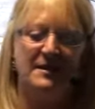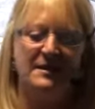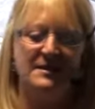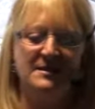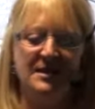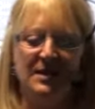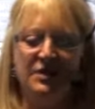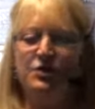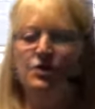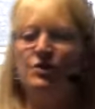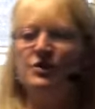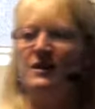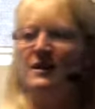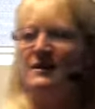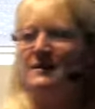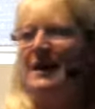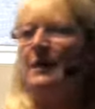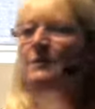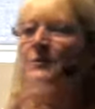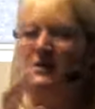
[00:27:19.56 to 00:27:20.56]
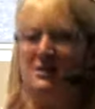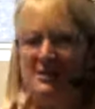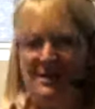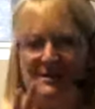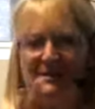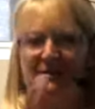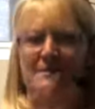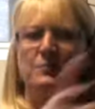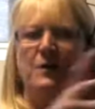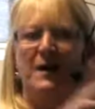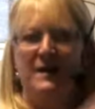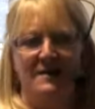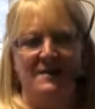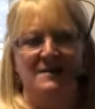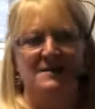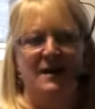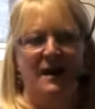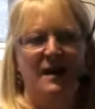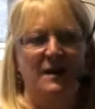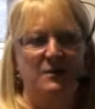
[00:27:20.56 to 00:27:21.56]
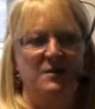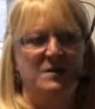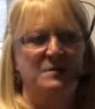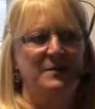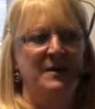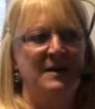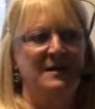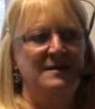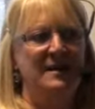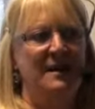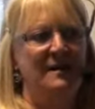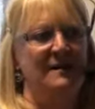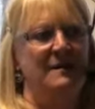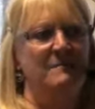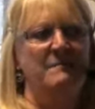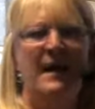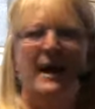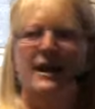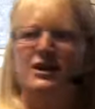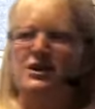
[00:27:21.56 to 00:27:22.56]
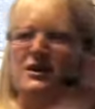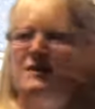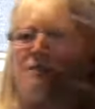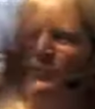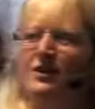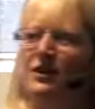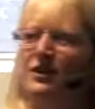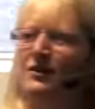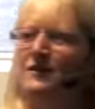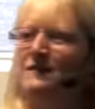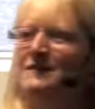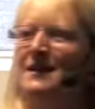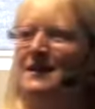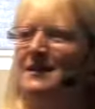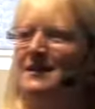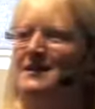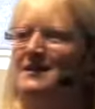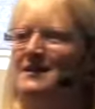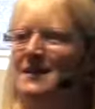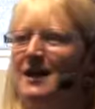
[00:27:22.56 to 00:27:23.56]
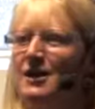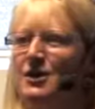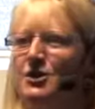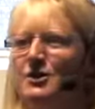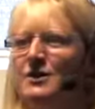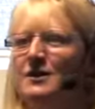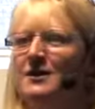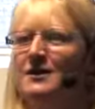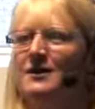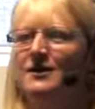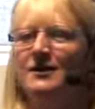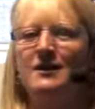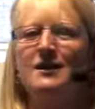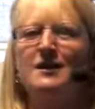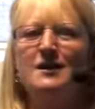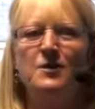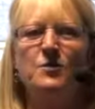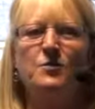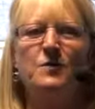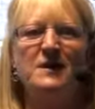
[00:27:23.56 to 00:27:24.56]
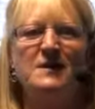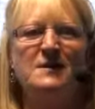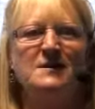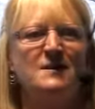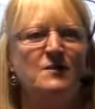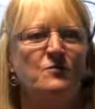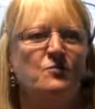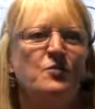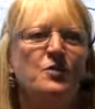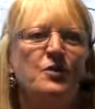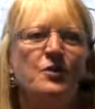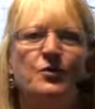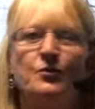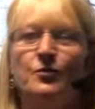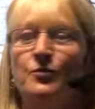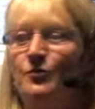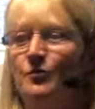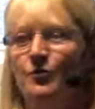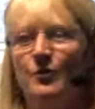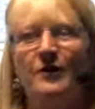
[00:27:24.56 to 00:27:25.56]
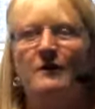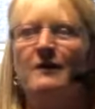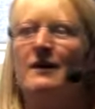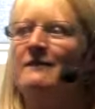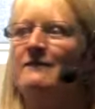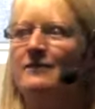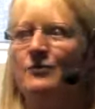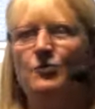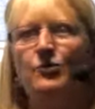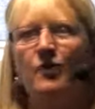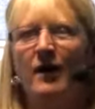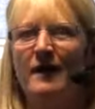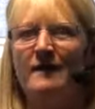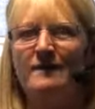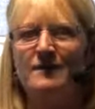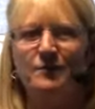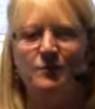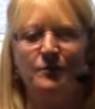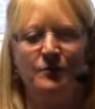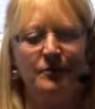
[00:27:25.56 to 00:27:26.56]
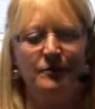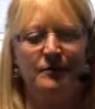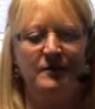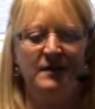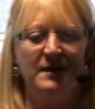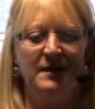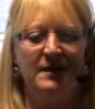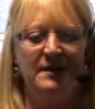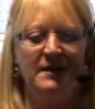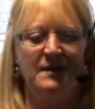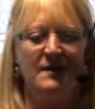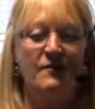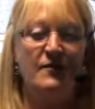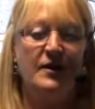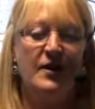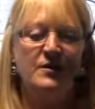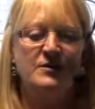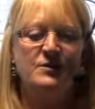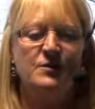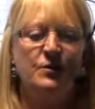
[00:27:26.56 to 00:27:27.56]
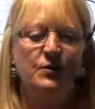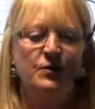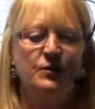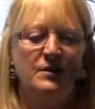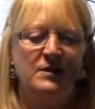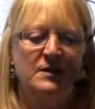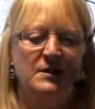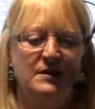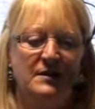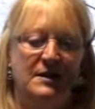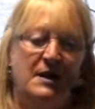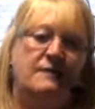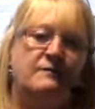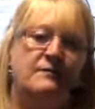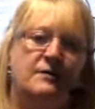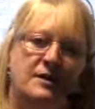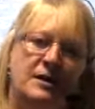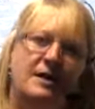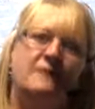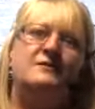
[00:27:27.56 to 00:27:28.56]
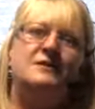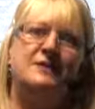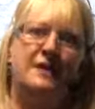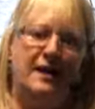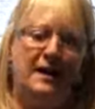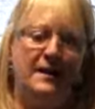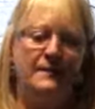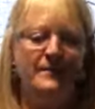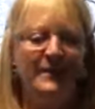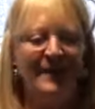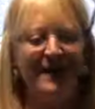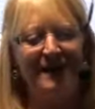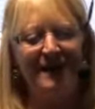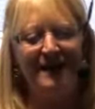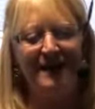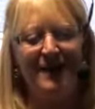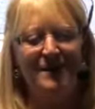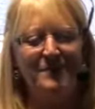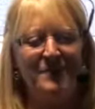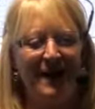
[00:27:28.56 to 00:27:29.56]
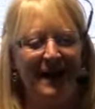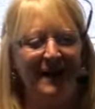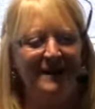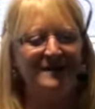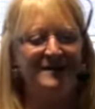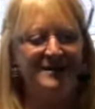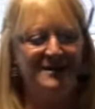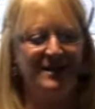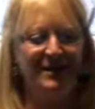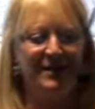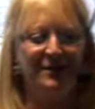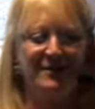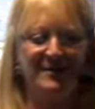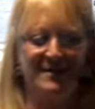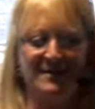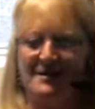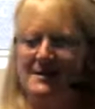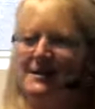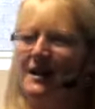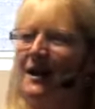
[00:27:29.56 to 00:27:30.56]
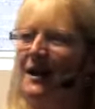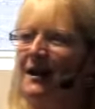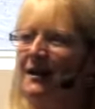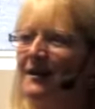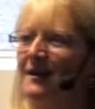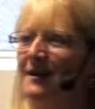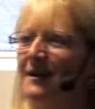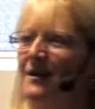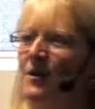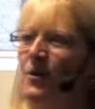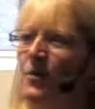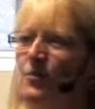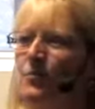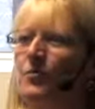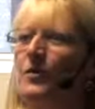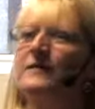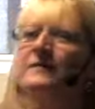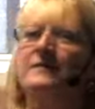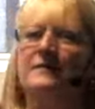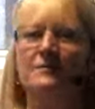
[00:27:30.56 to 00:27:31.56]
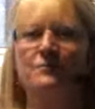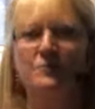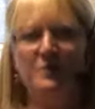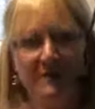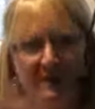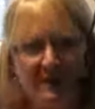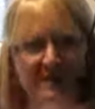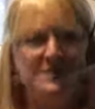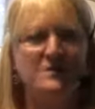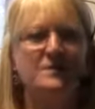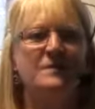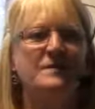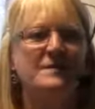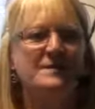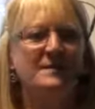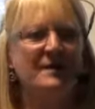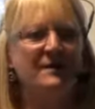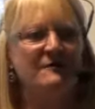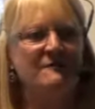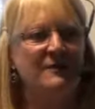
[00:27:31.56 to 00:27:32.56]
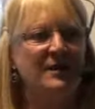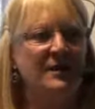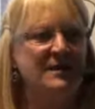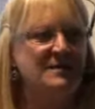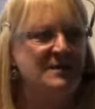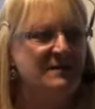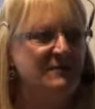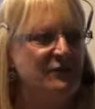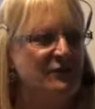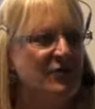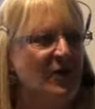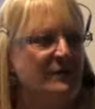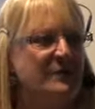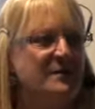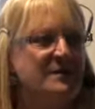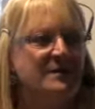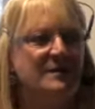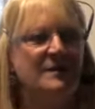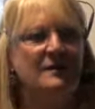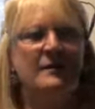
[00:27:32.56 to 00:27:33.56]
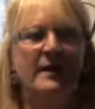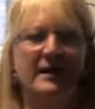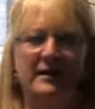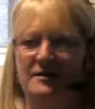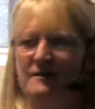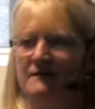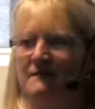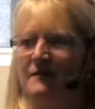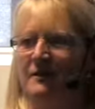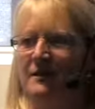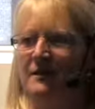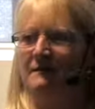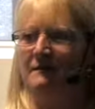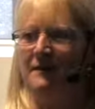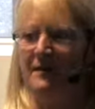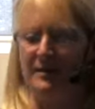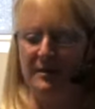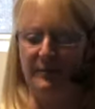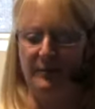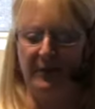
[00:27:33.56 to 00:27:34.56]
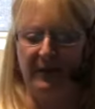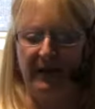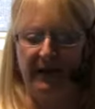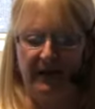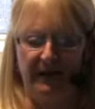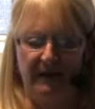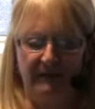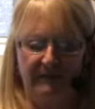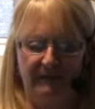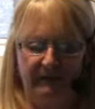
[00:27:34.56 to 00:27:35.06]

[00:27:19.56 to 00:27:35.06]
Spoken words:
So you could, that was just where the study was being done. Imagine if you could have done a study in the Western world or wherever, all over the world, those who could give a damn about the terrorist attack, what would the suicide rates have dropped collectively around the planet?